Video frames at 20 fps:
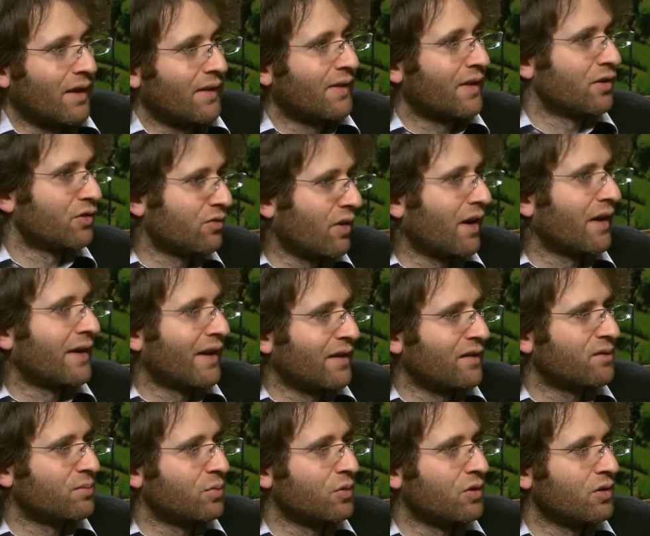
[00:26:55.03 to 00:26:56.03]
They try and
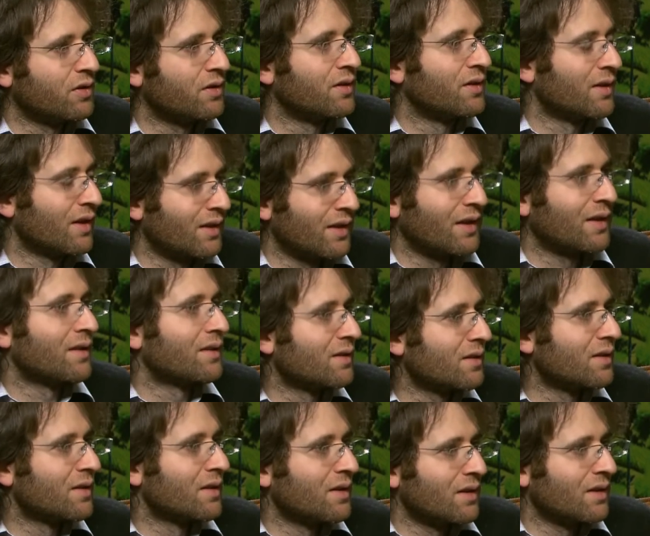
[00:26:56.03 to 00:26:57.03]
export and then
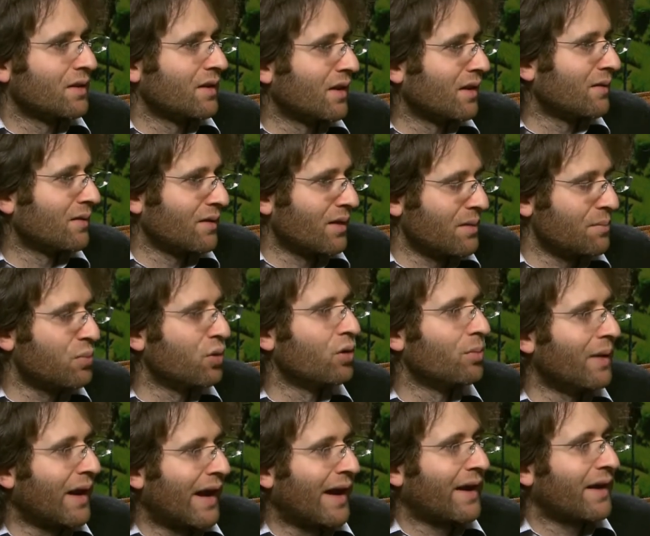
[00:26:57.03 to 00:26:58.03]
they pull
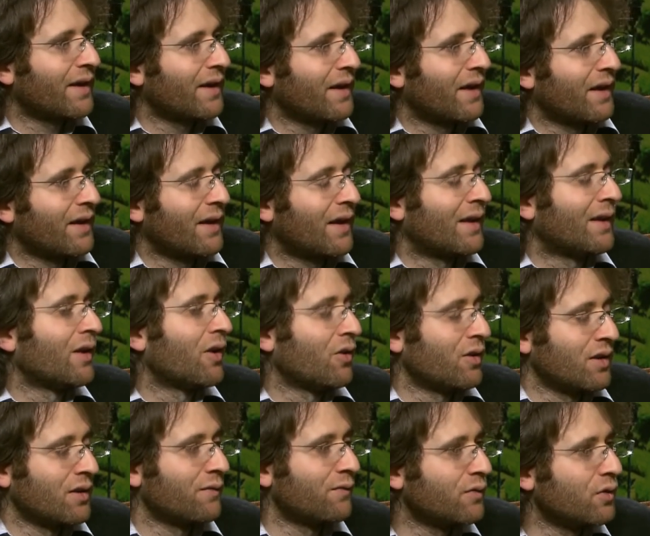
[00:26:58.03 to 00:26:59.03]
back, and
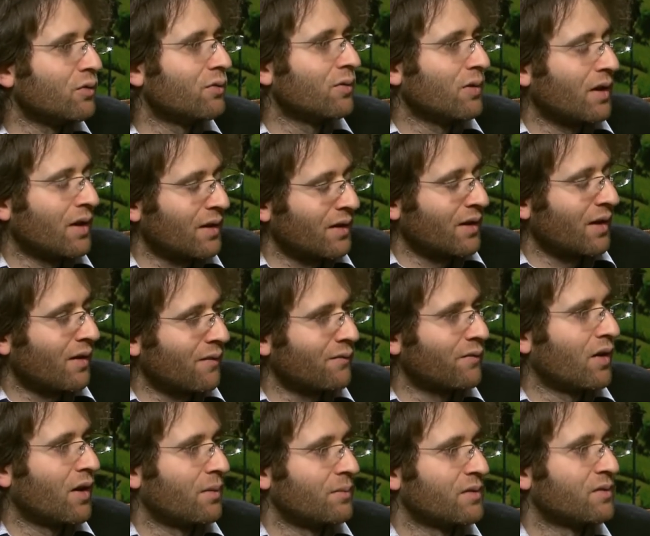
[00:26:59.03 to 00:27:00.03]
only a few
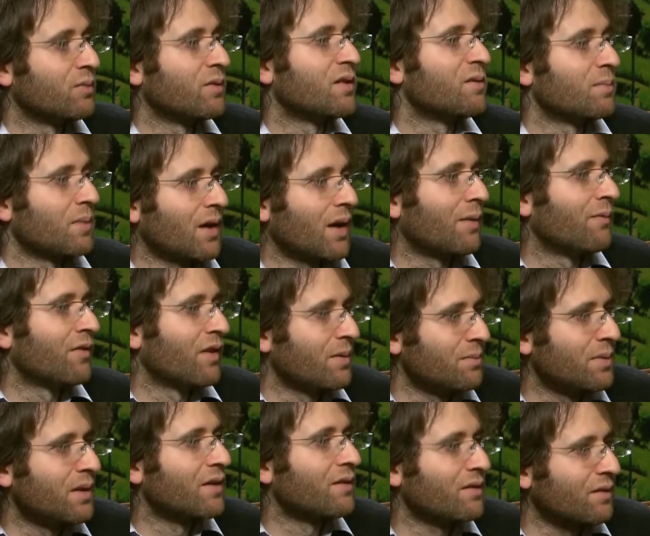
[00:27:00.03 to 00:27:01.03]
firms which become very
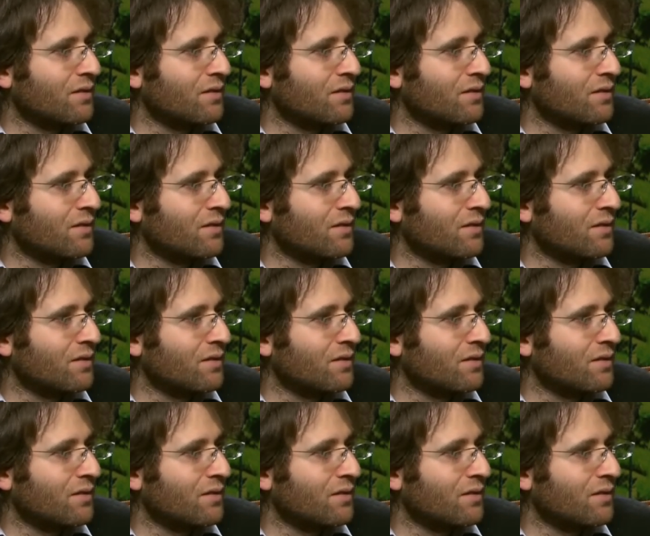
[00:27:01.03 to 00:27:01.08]
big